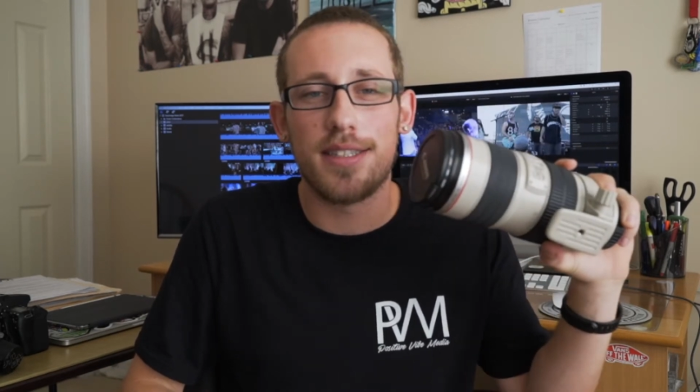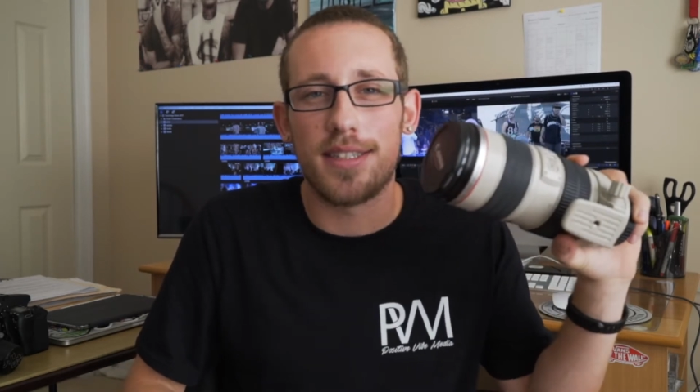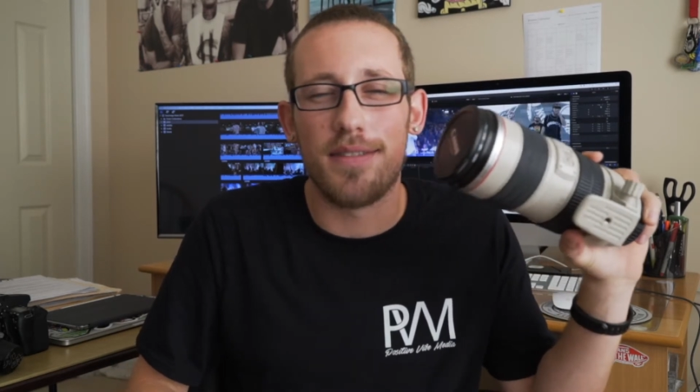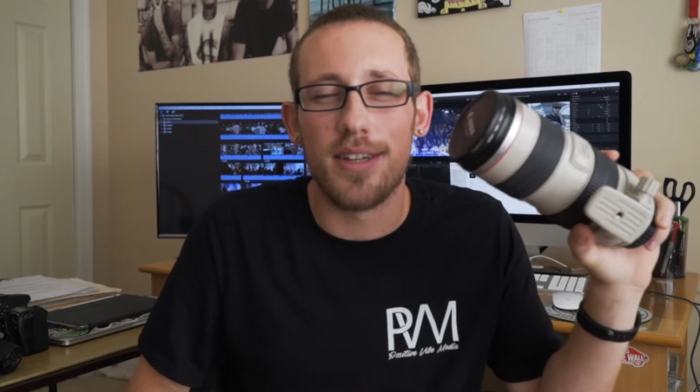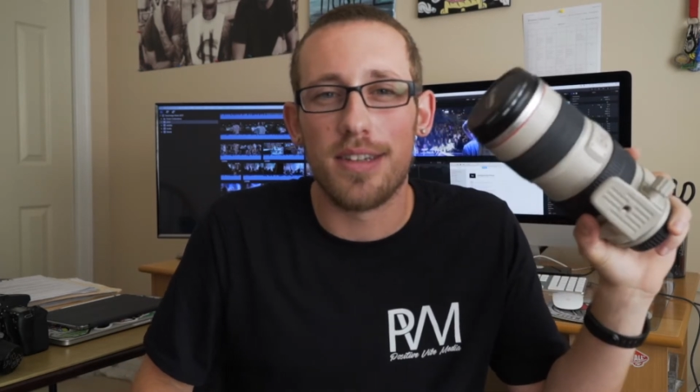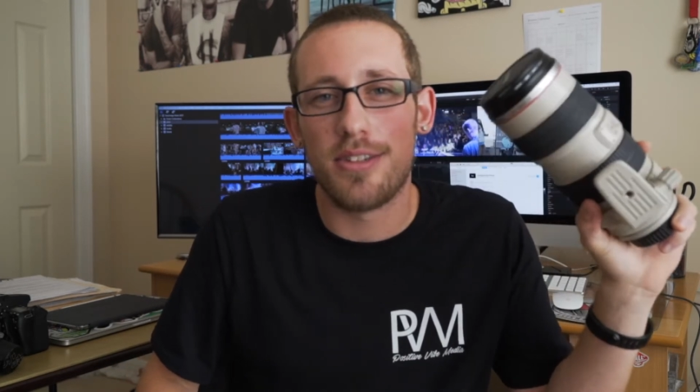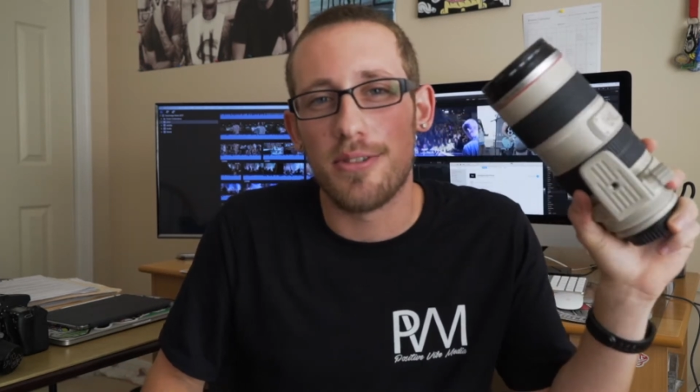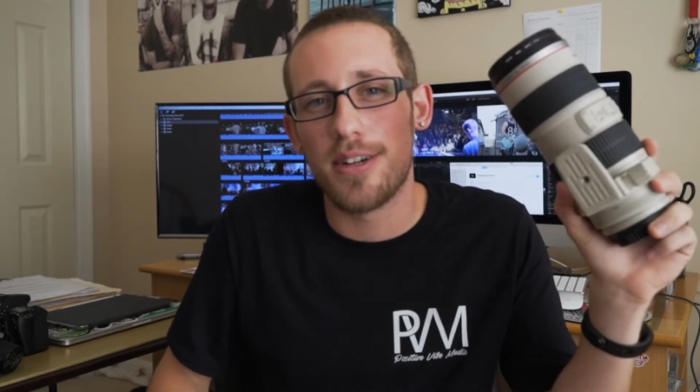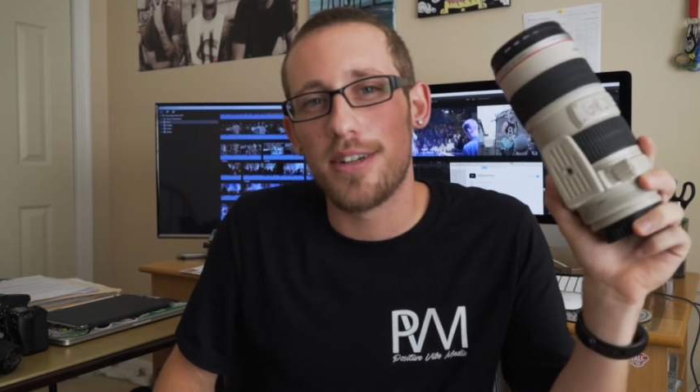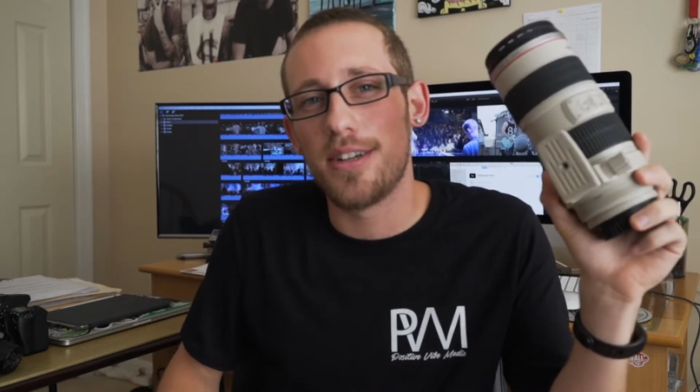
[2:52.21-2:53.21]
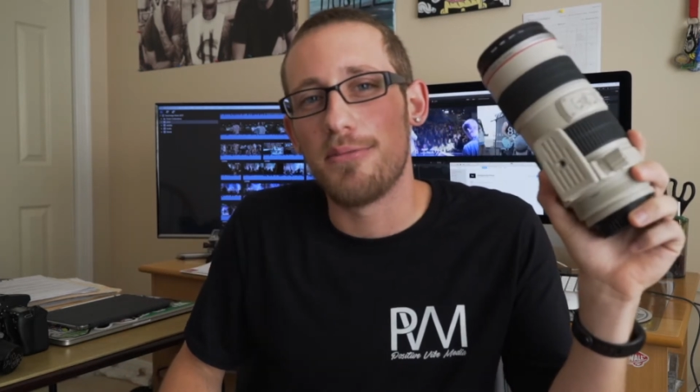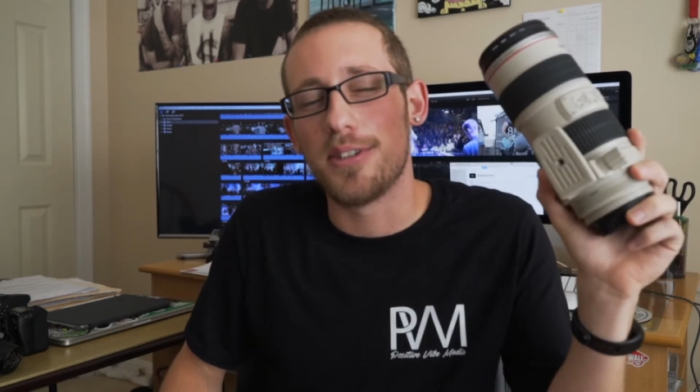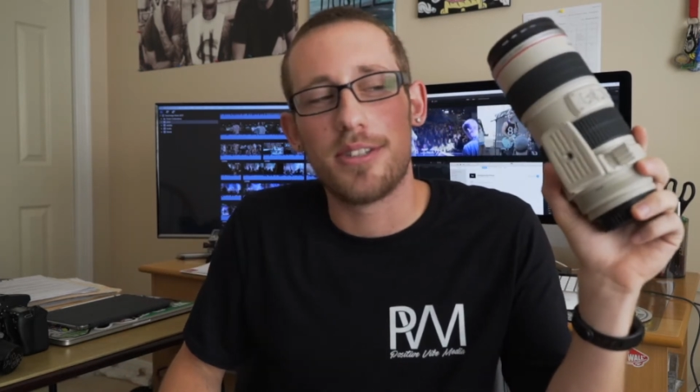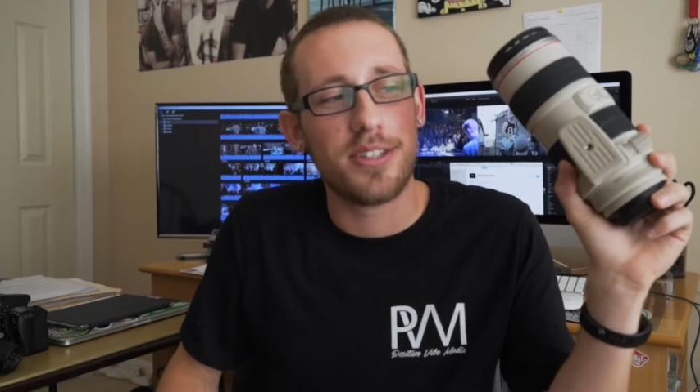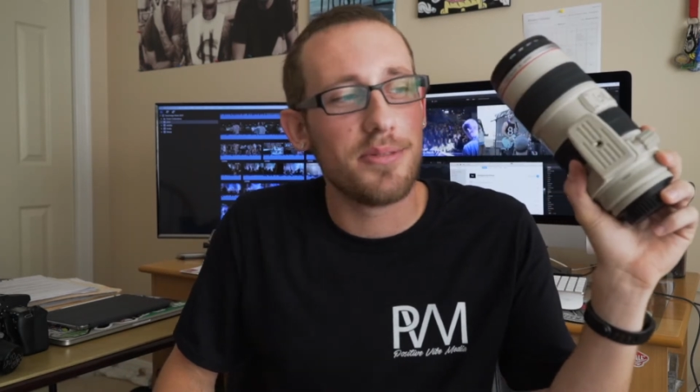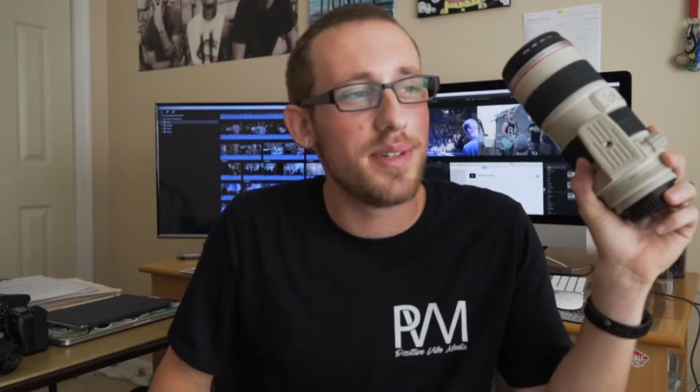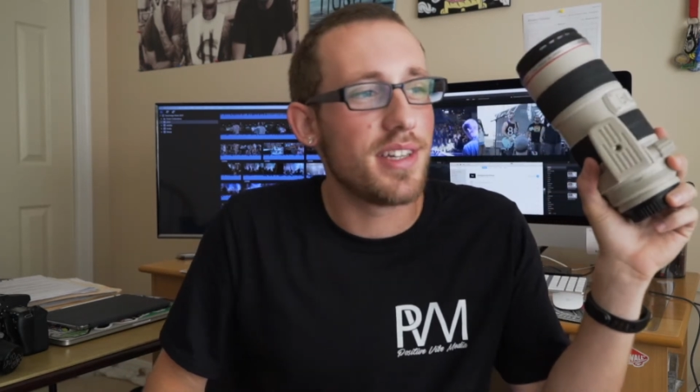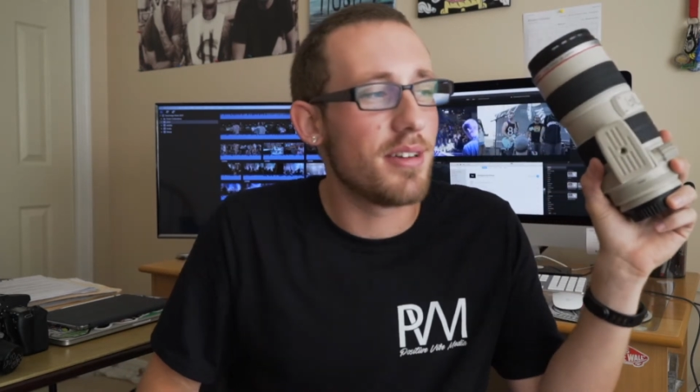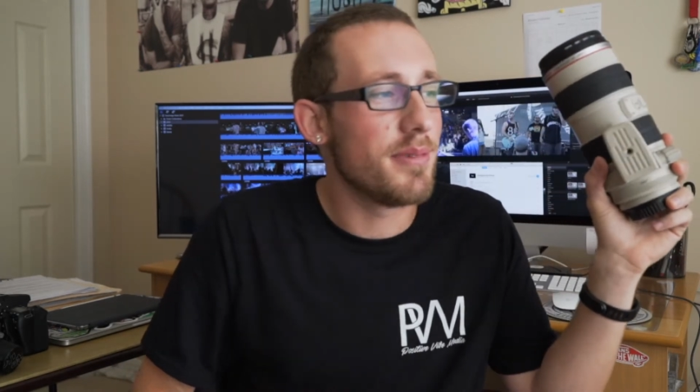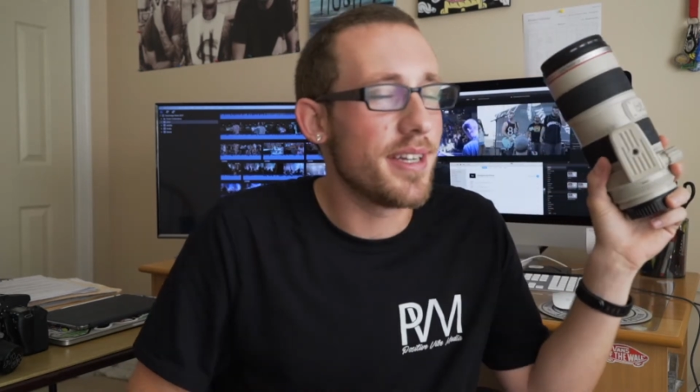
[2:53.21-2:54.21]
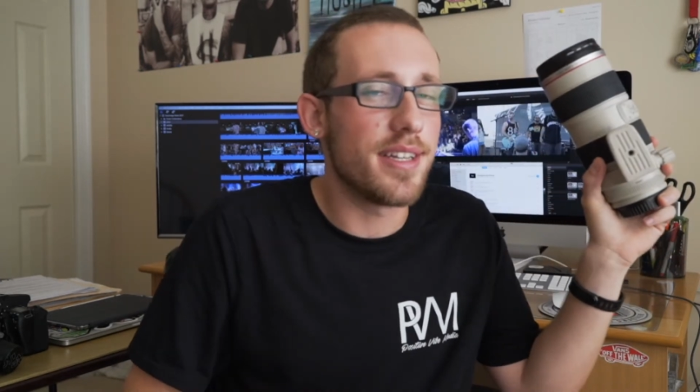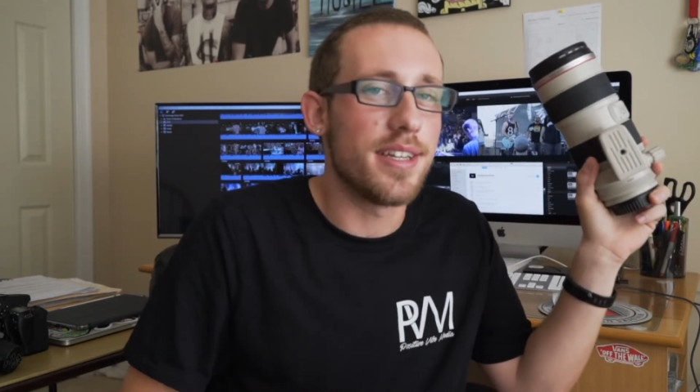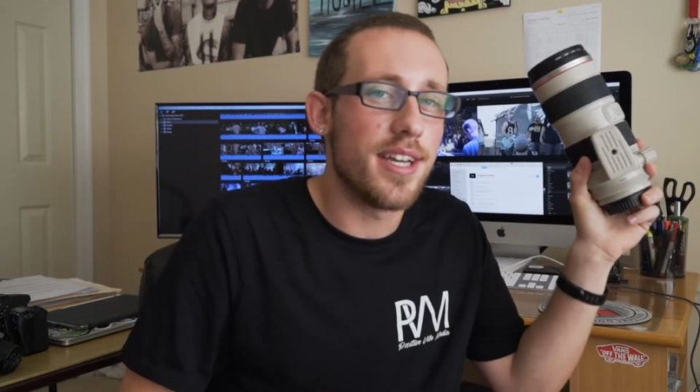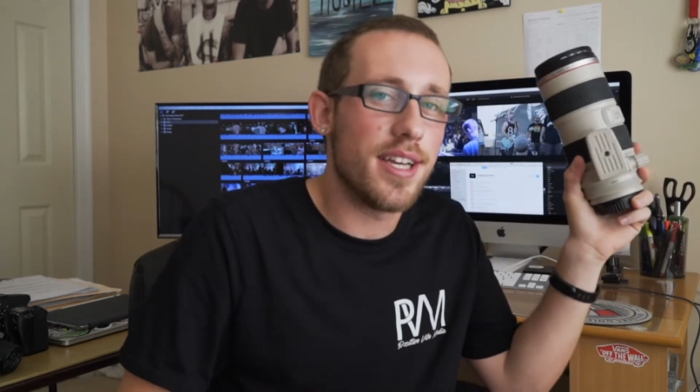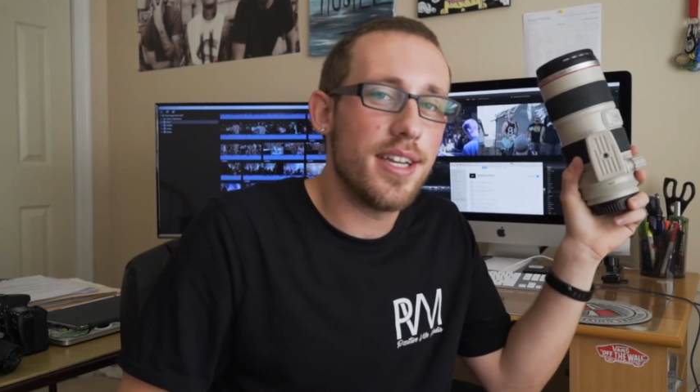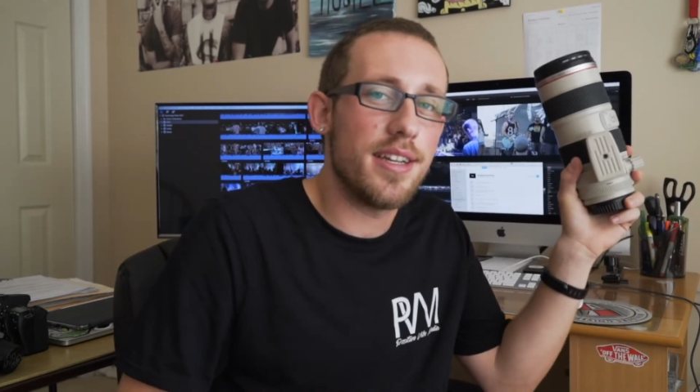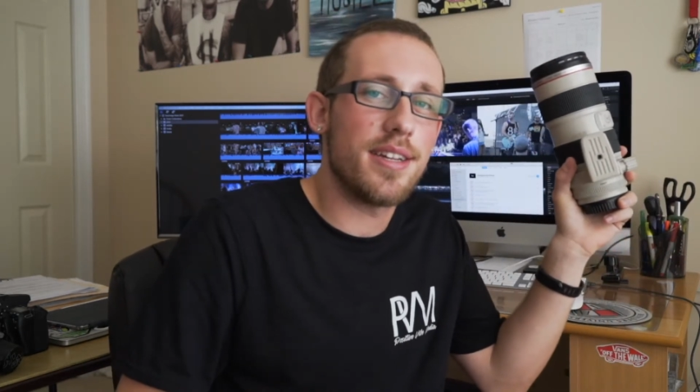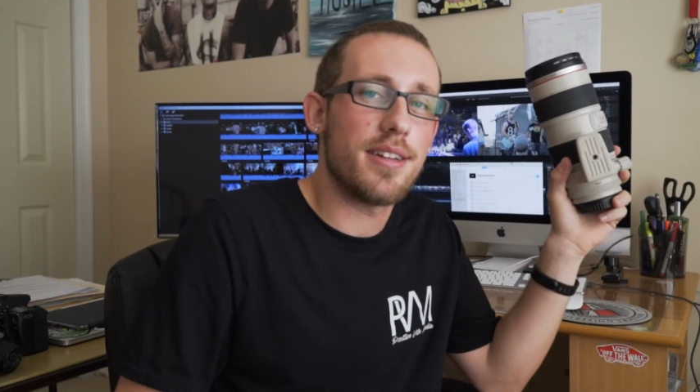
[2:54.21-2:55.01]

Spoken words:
70-200, which should be coming in today.